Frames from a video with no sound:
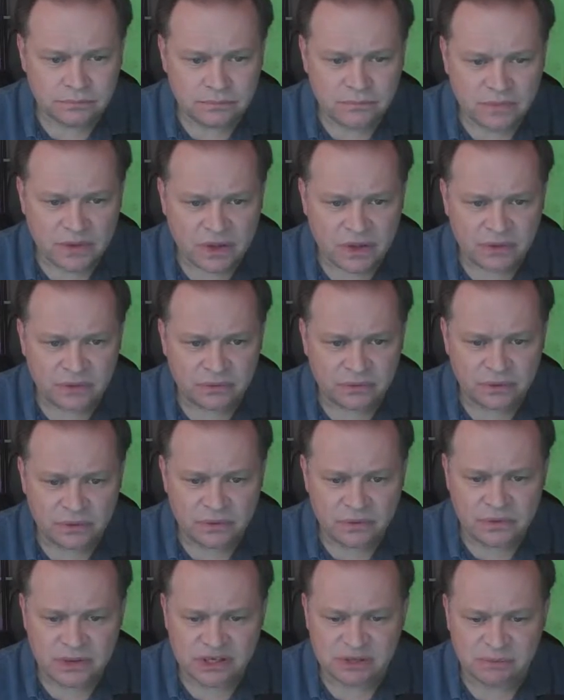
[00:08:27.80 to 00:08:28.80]

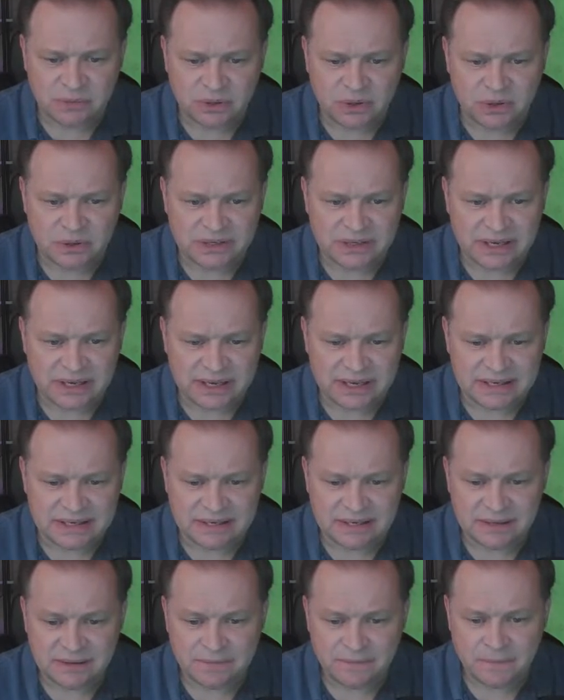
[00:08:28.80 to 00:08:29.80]
through this
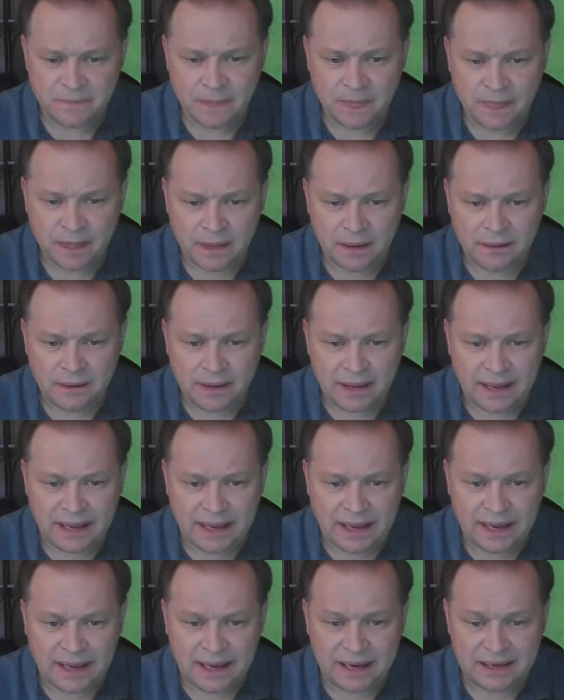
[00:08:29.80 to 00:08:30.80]
process,
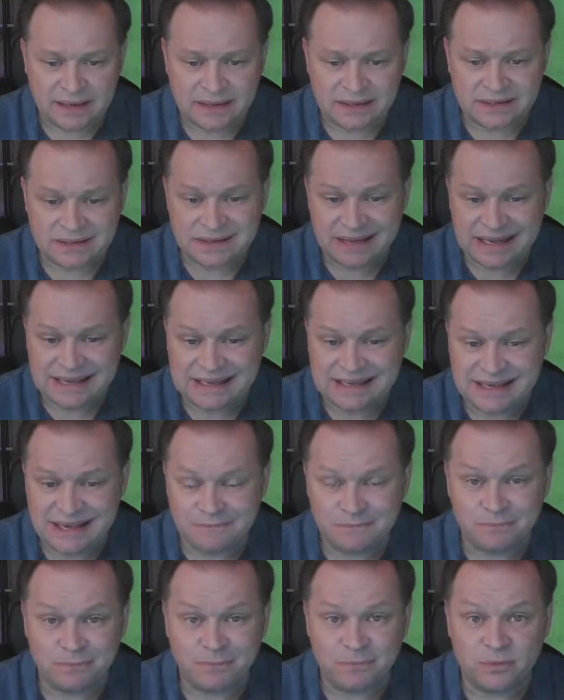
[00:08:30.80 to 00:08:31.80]
and that's
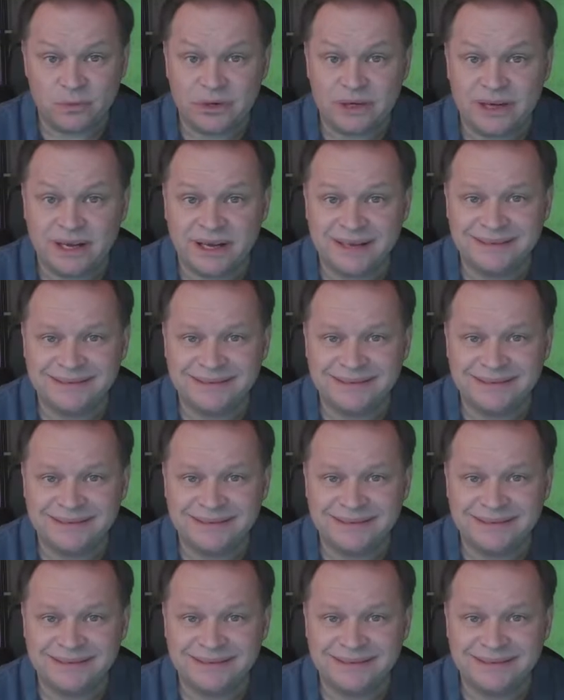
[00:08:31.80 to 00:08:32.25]
it. We're done.